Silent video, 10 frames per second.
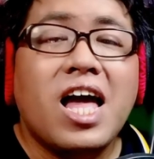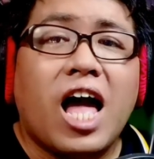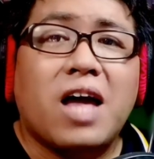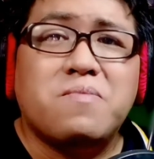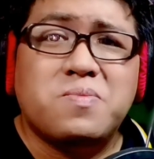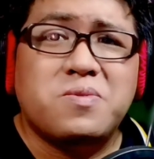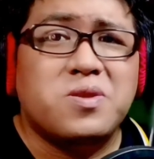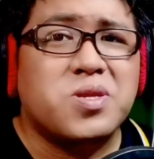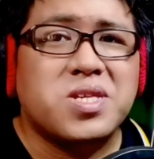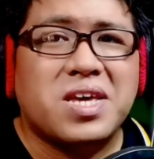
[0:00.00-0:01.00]
I'm
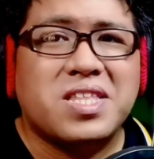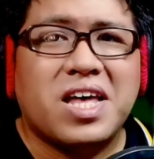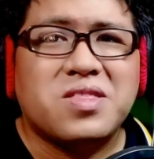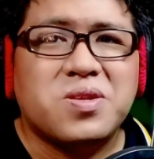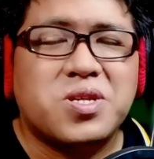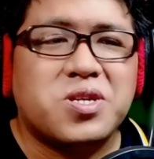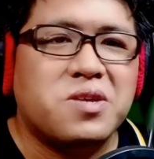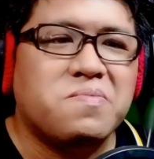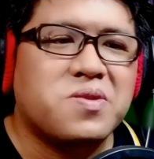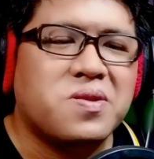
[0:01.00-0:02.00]
used to saying that on
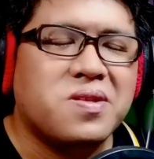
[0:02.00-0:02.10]
streams.